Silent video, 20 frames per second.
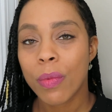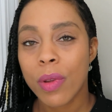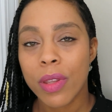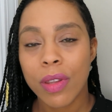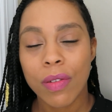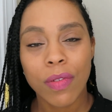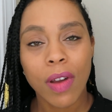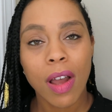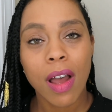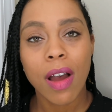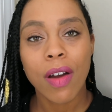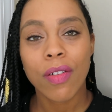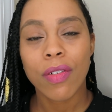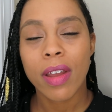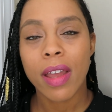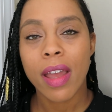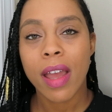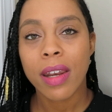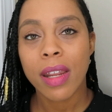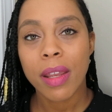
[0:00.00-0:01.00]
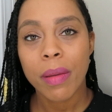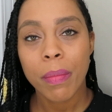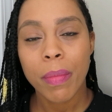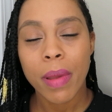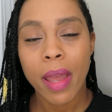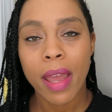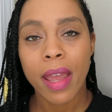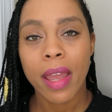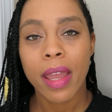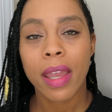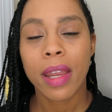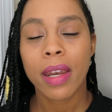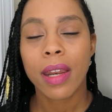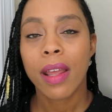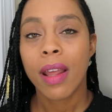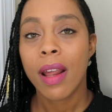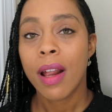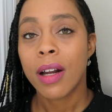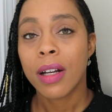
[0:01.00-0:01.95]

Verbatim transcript: when you've already paid.